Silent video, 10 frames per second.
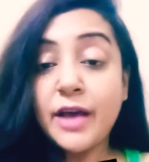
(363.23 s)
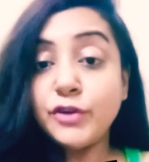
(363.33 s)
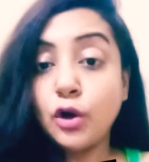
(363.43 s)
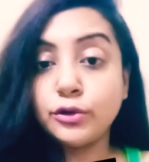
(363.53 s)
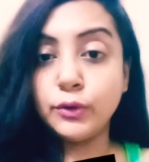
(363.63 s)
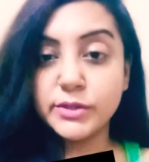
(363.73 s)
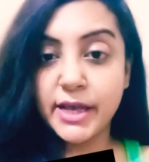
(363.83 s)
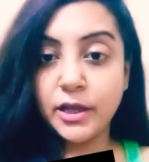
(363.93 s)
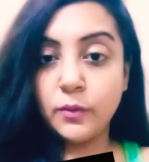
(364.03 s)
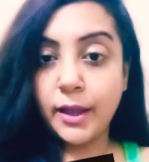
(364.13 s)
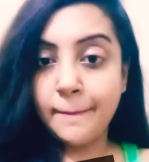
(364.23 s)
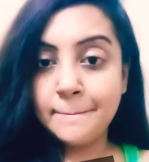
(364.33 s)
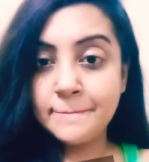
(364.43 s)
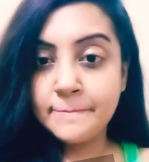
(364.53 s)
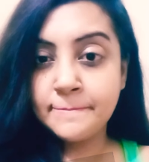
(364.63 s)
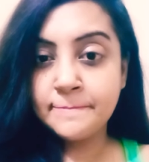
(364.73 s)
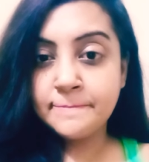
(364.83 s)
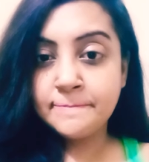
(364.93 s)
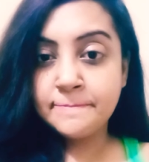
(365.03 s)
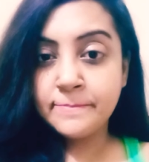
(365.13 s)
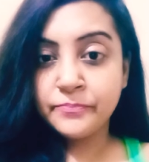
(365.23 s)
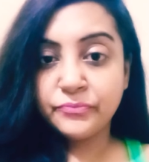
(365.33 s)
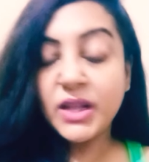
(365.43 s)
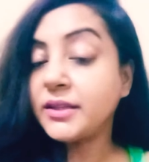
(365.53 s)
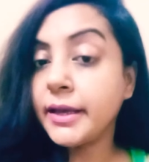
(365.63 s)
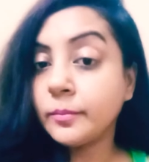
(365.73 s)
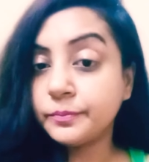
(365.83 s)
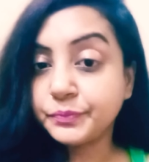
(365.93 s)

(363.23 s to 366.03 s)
you got to lose anyway? Nothing.